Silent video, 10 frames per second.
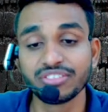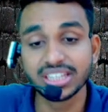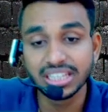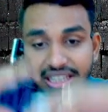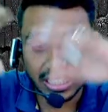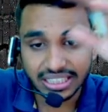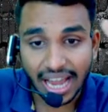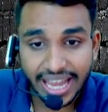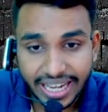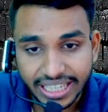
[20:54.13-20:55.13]
within the
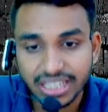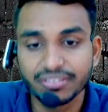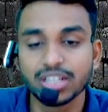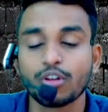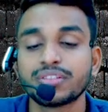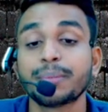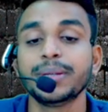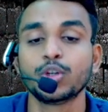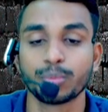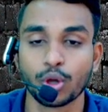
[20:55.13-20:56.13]
entire activity of the
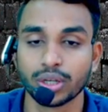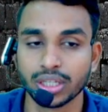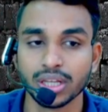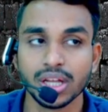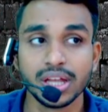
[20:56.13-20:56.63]
P2P only.